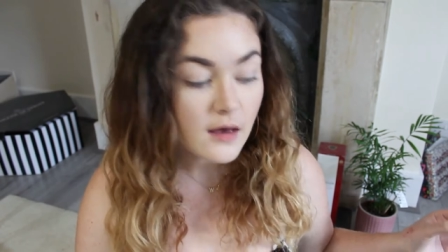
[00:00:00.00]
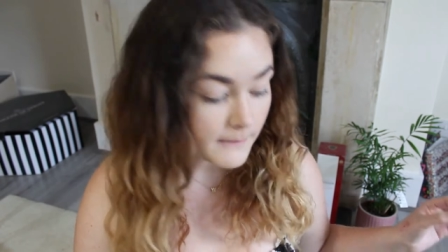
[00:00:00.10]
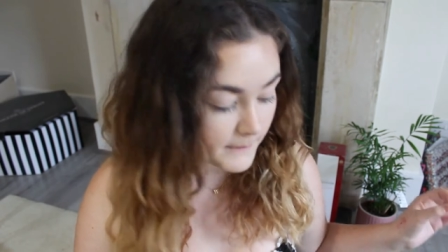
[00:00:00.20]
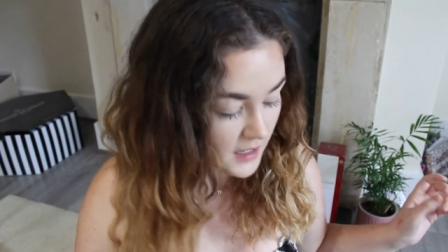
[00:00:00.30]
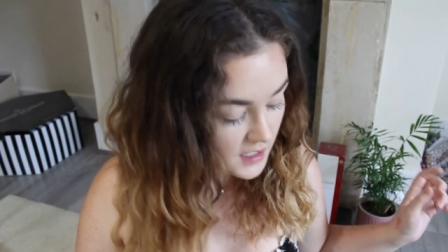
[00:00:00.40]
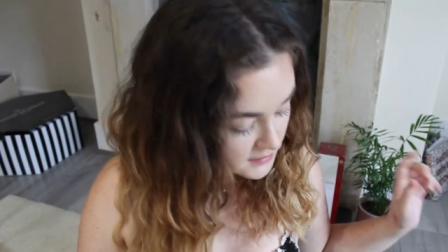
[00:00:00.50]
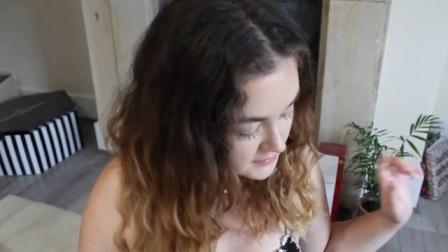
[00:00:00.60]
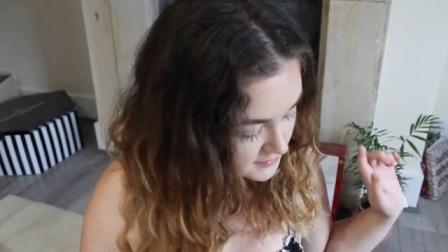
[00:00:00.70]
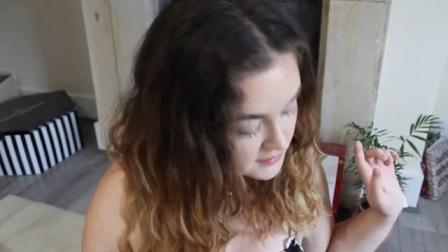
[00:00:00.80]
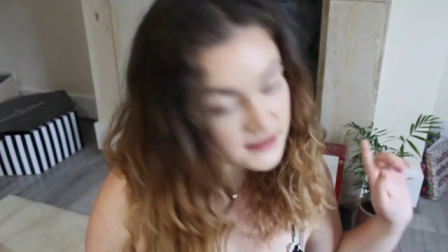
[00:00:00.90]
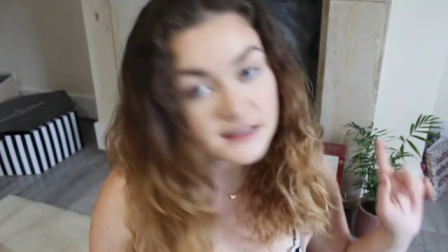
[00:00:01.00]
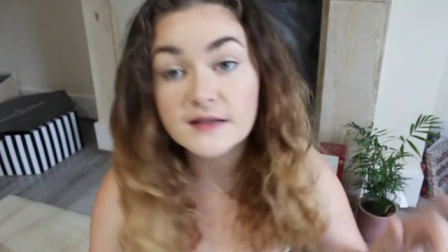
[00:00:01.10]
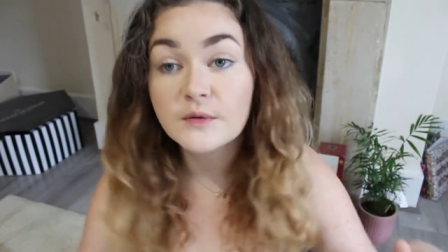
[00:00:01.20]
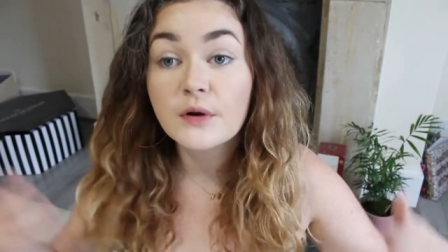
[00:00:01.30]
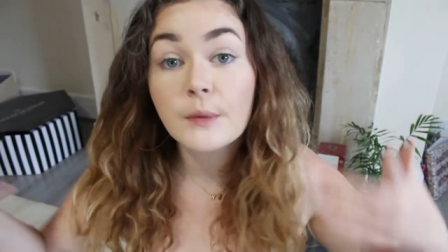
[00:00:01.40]
but this
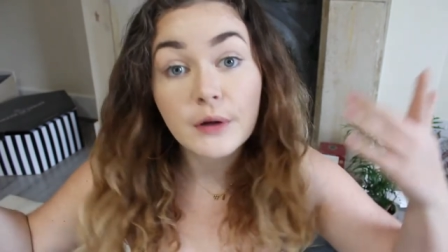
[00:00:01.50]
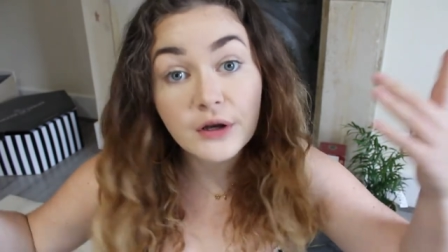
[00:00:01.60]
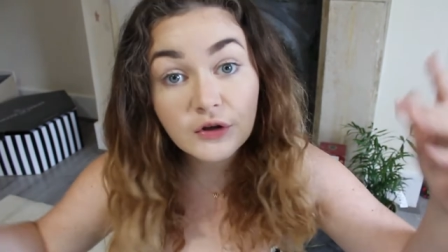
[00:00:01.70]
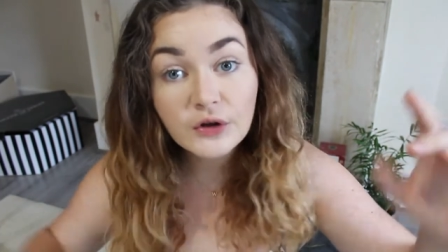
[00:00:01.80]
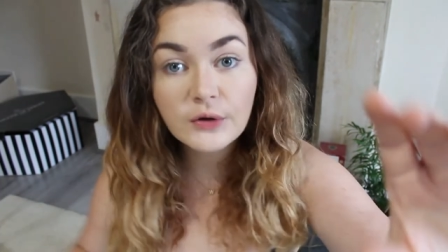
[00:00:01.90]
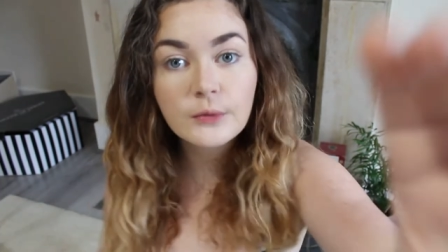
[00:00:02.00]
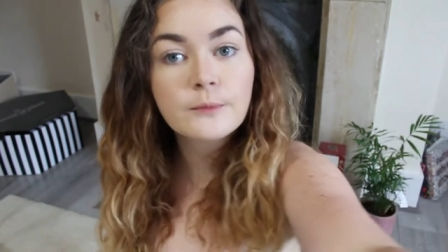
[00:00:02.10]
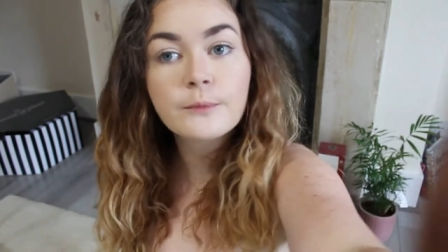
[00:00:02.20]
is what I'm going to do.